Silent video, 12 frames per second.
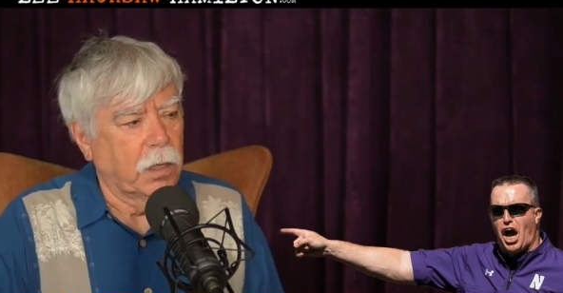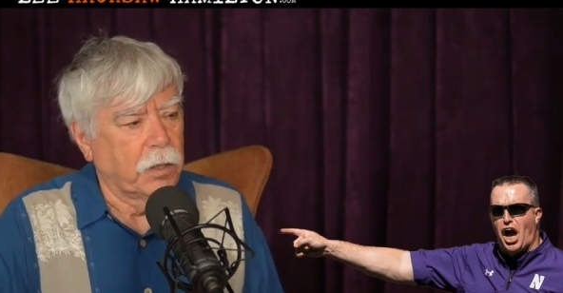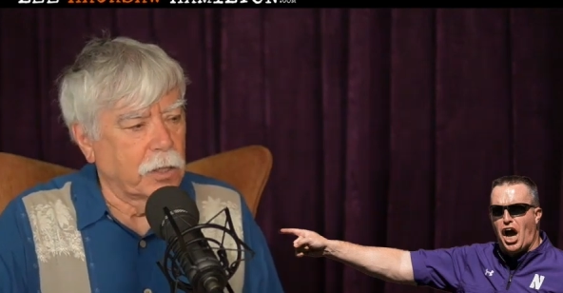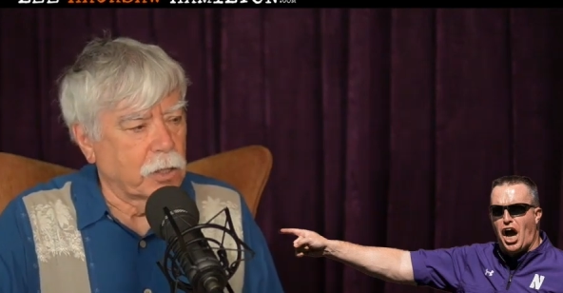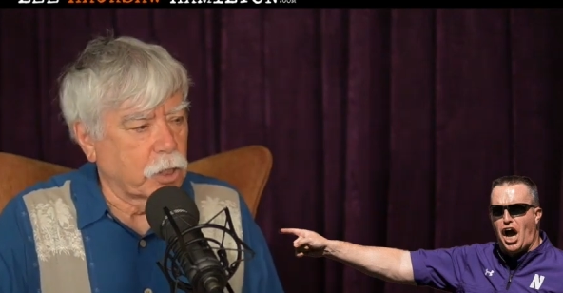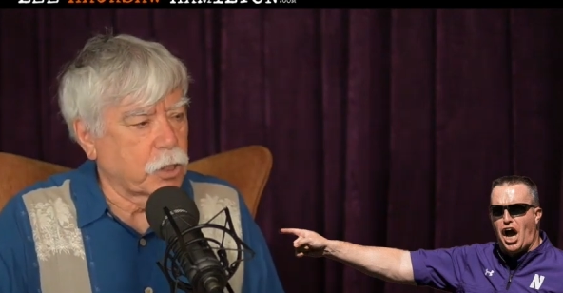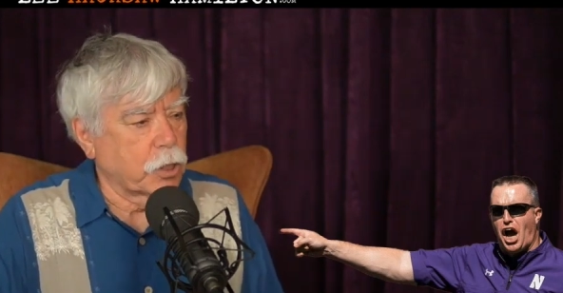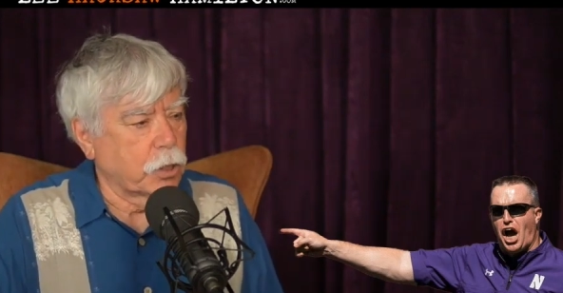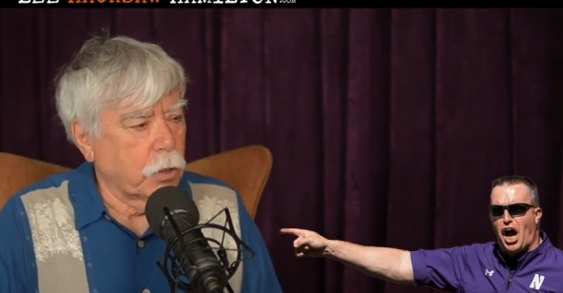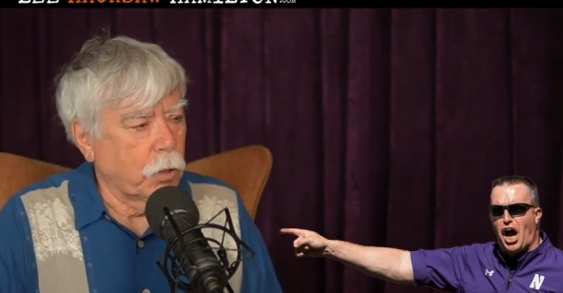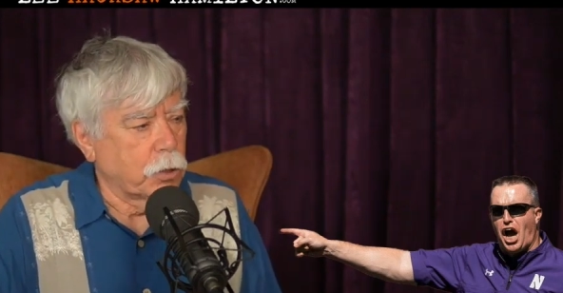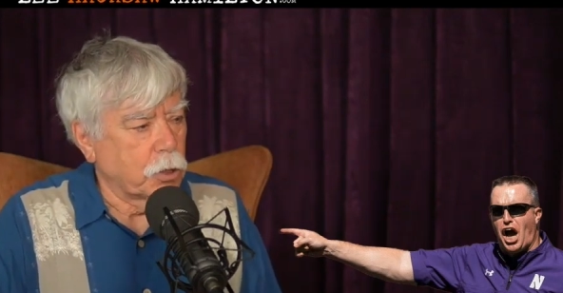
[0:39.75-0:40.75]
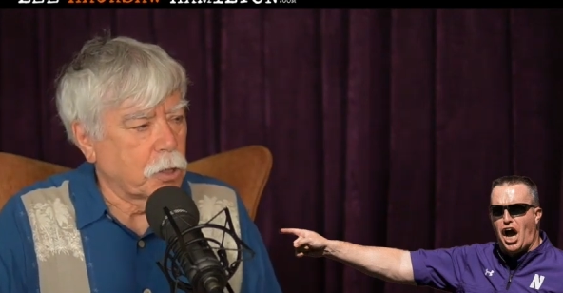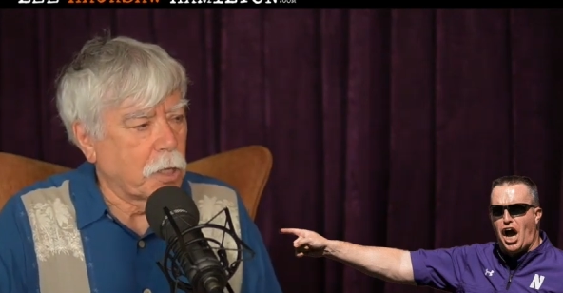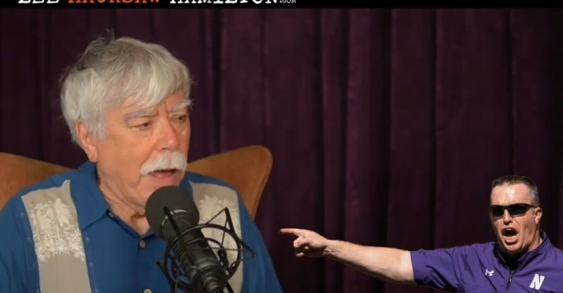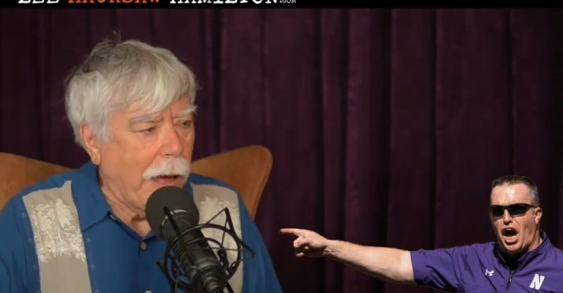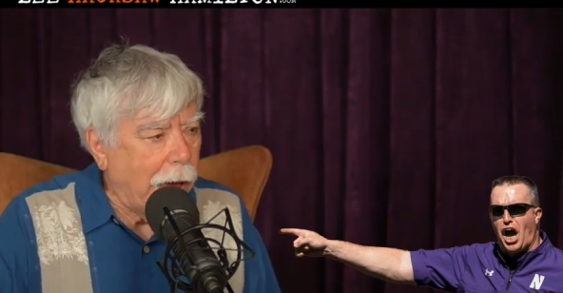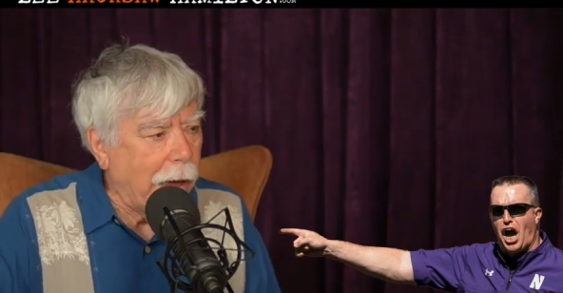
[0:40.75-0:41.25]
Speaker 1: The assistant coaches
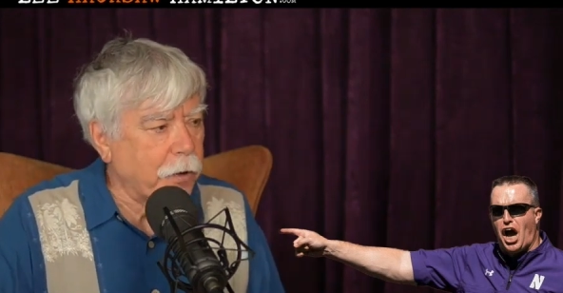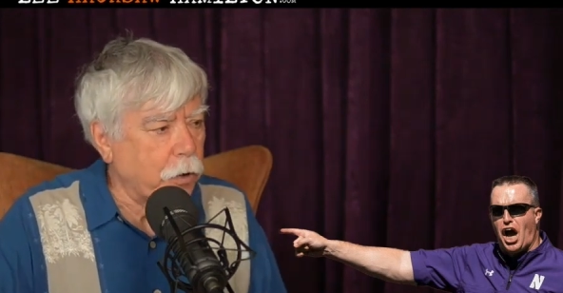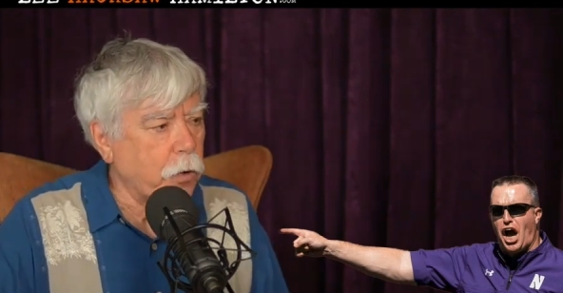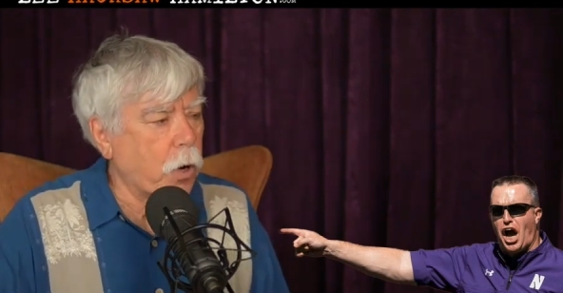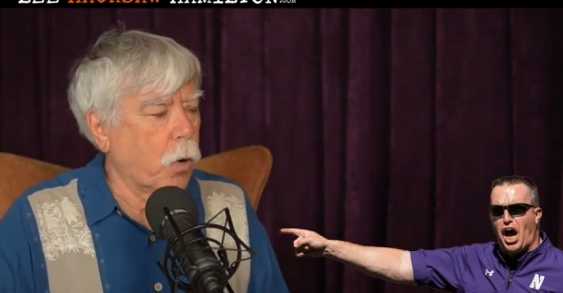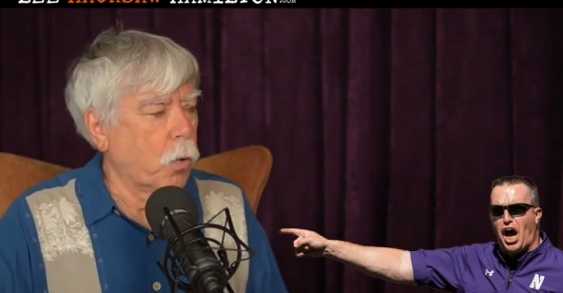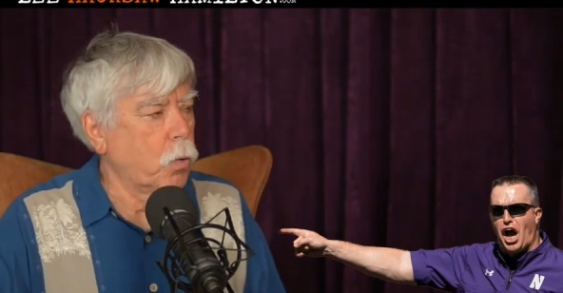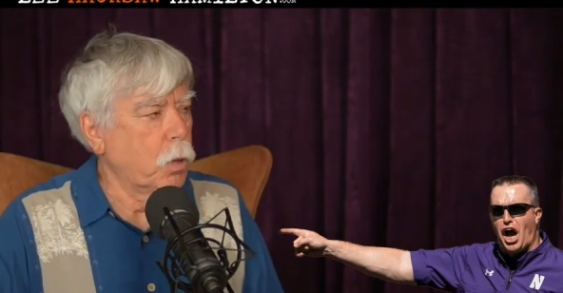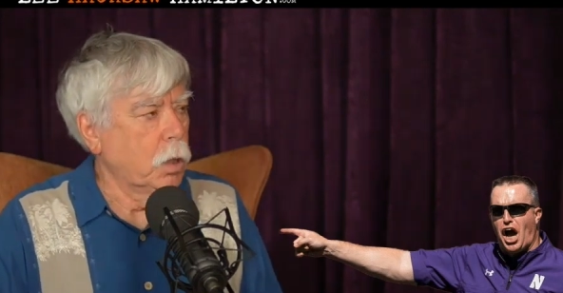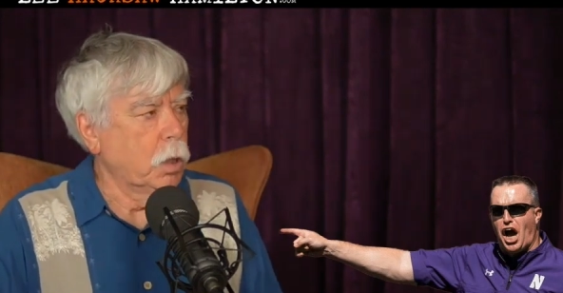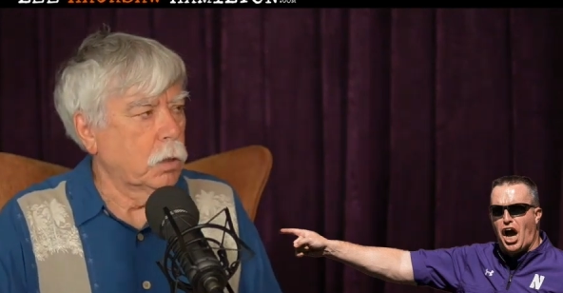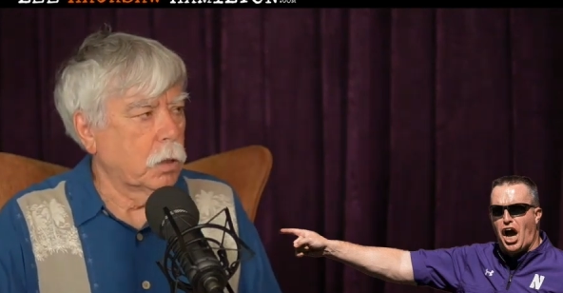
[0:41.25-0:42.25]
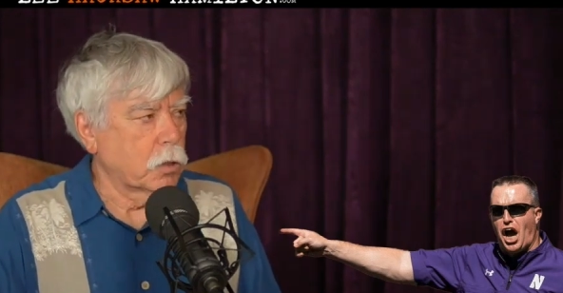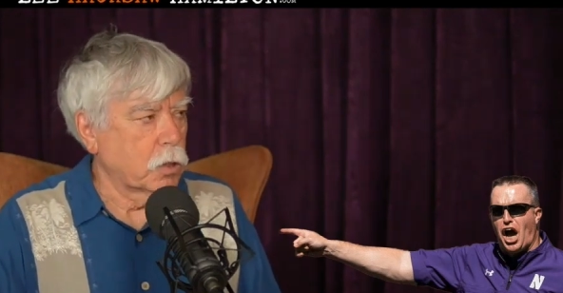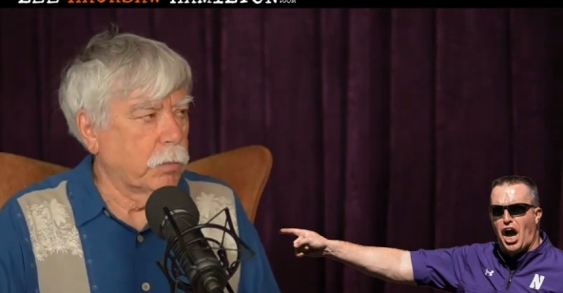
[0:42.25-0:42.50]
had to know that some